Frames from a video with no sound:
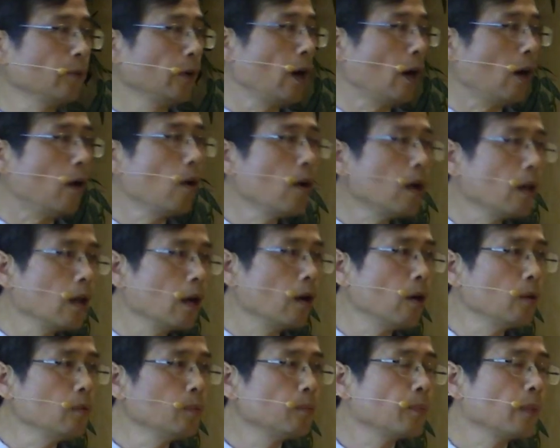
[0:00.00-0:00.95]
we all
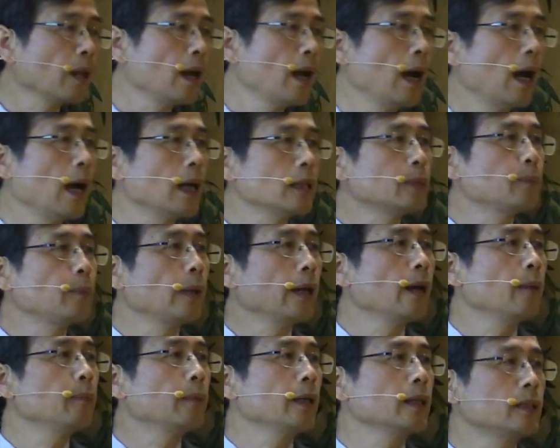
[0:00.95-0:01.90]
know,
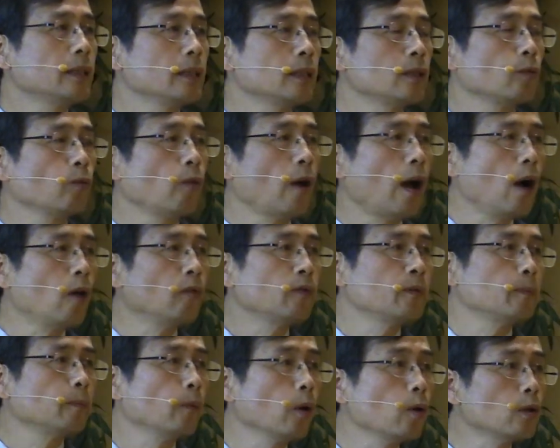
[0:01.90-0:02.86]
ICP-MS is one of
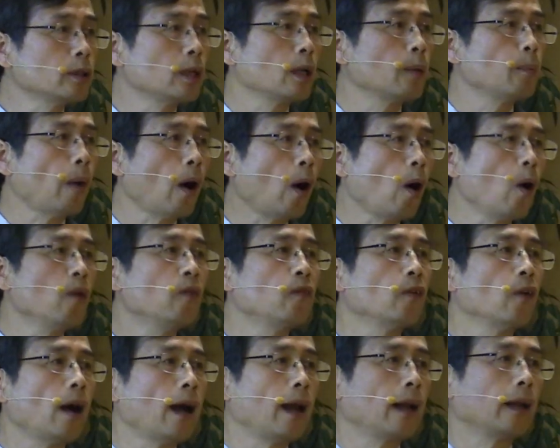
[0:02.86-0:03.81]
the most
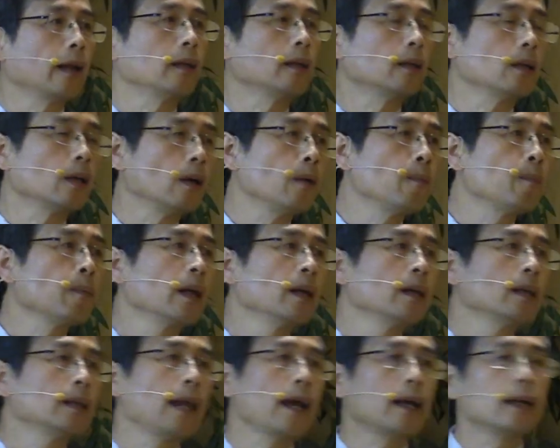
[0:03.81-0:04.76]
powerful analytical
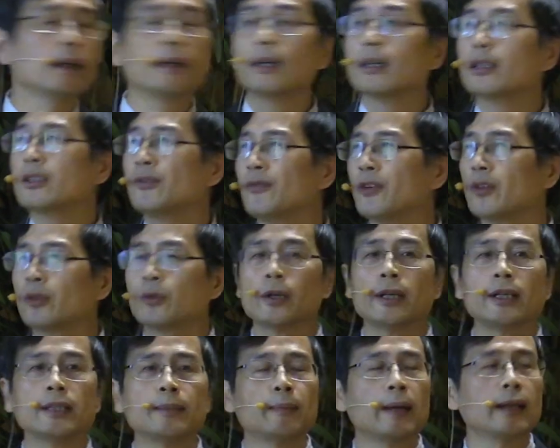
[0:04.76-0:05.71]
techniques for
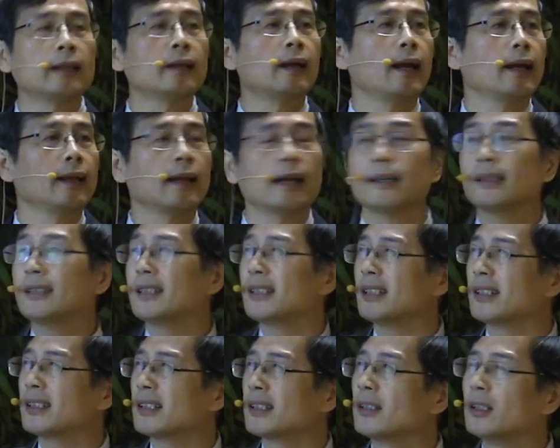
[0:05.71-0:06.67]
trace matter
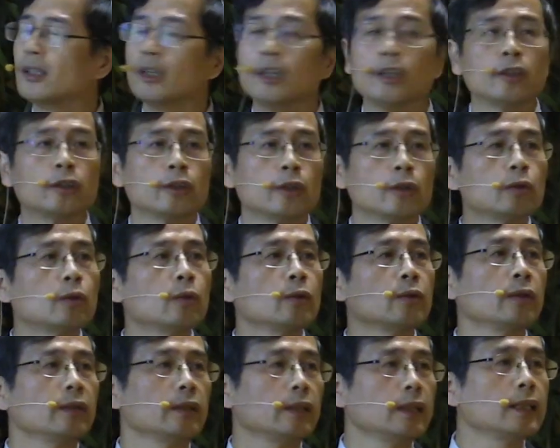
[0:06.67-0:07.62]
analysis due
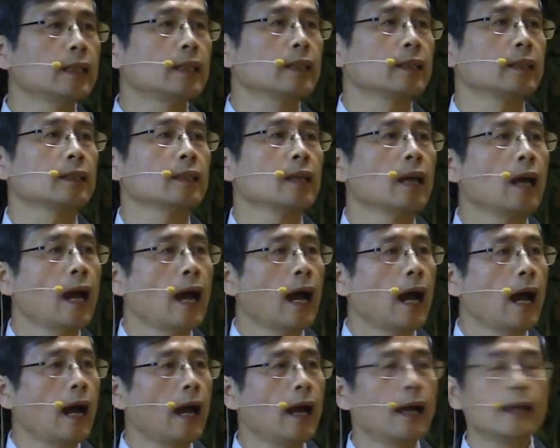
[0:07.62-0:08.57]
to its
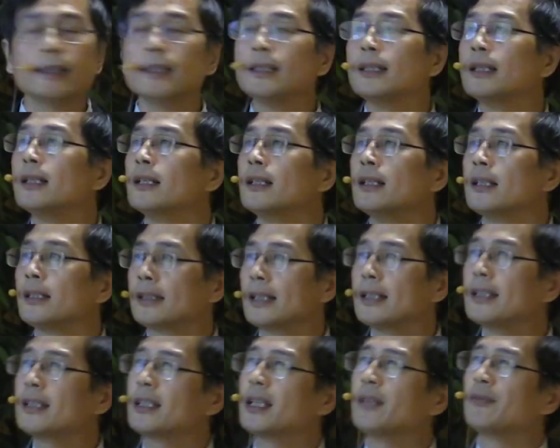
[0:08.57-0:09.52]
high
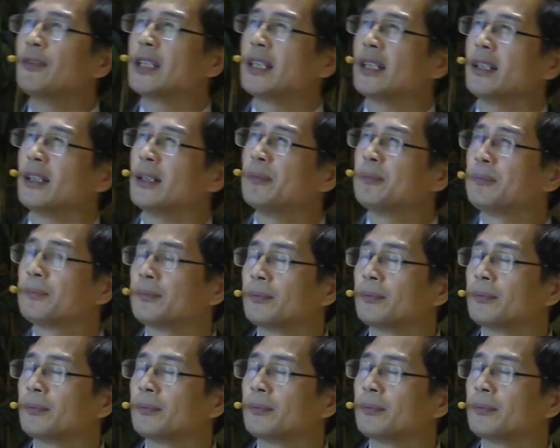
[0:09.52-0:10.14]
sensitivity.